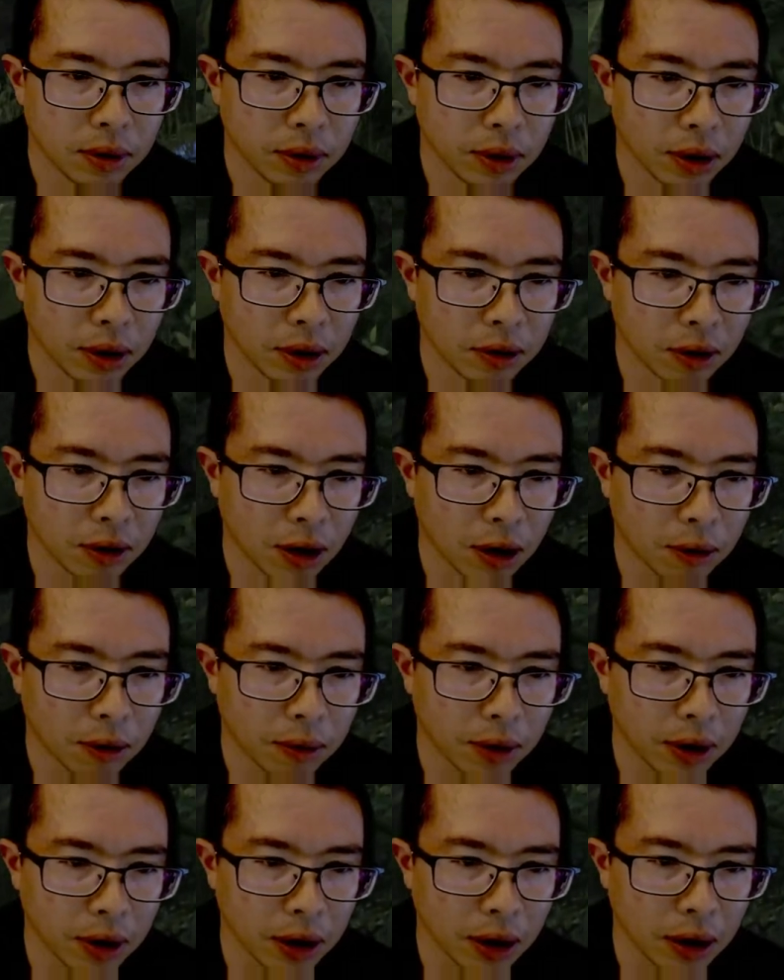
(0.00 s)
that is
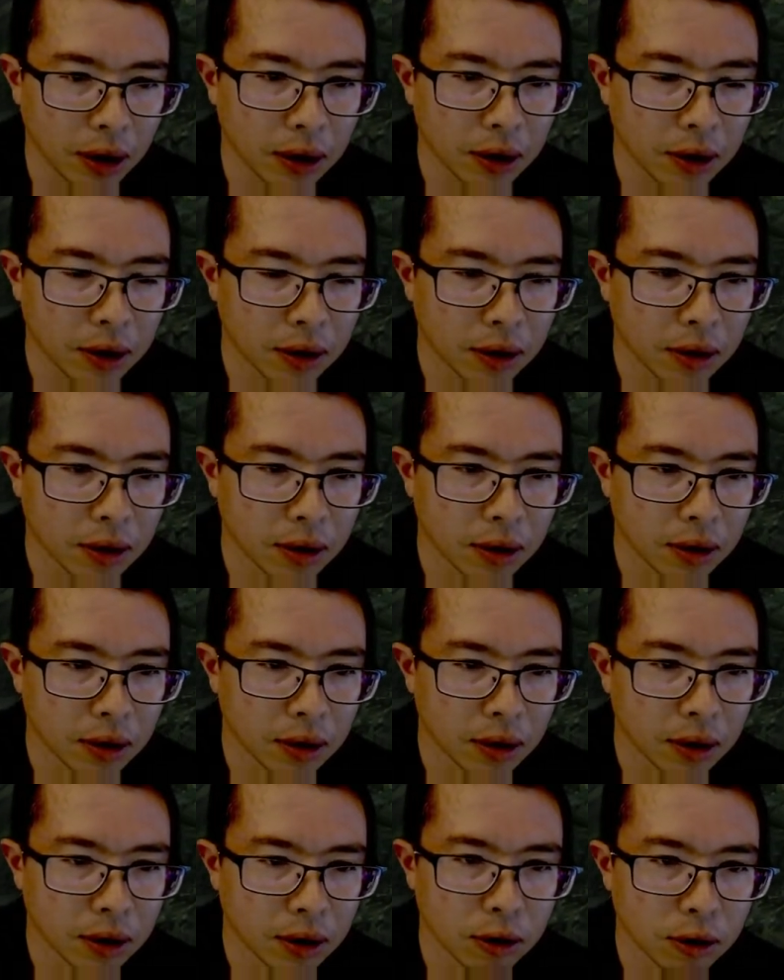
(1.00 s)
already
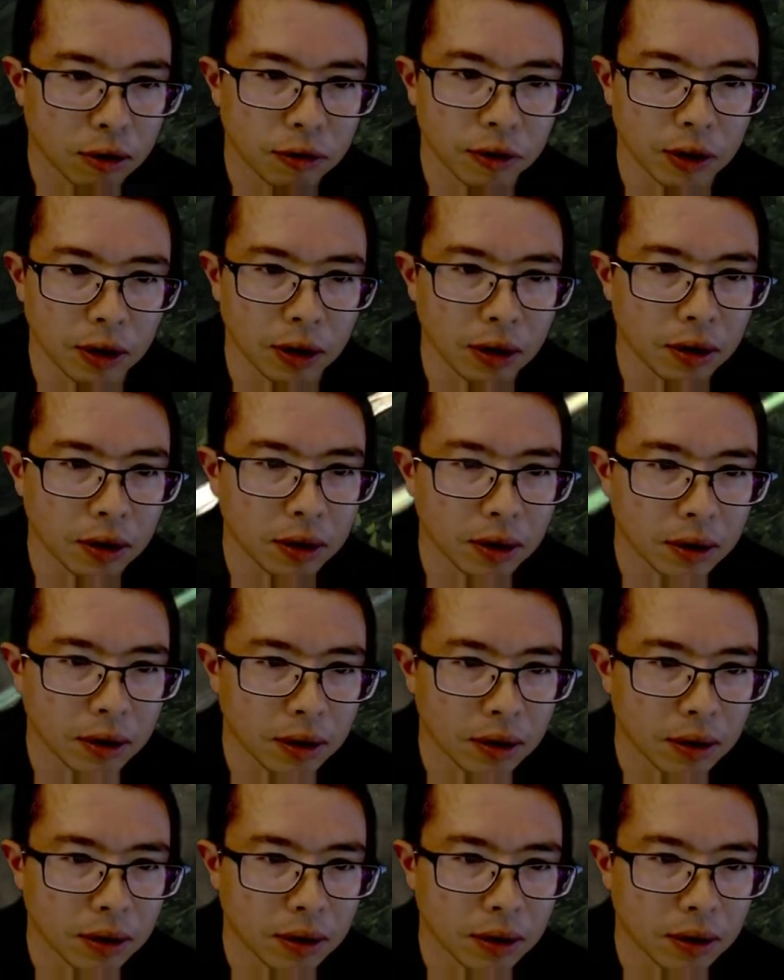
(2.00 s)
filled,